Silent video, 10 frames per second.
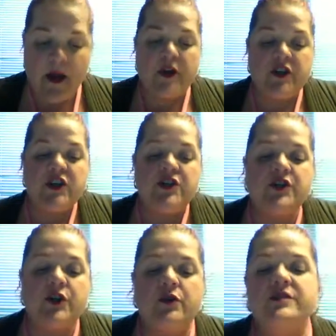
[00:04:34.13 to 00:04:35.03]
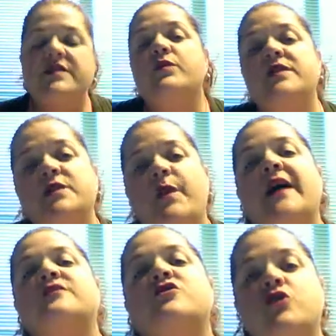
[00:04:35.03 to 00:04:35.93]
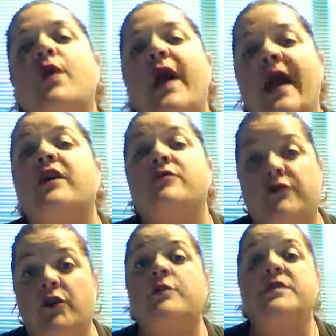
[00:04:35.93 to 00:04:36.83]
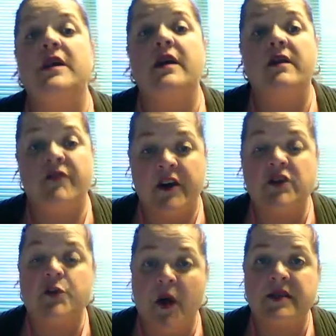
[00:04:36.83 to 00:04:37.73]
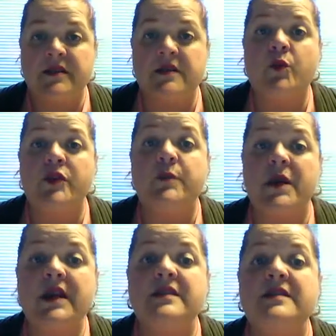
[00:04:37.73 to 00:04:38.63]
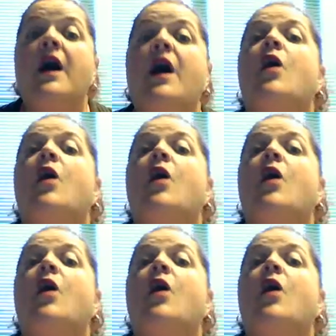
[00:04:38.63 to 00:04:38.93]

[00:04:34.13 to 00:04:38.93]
which is SIRS in response to a confirmed infectious process, which means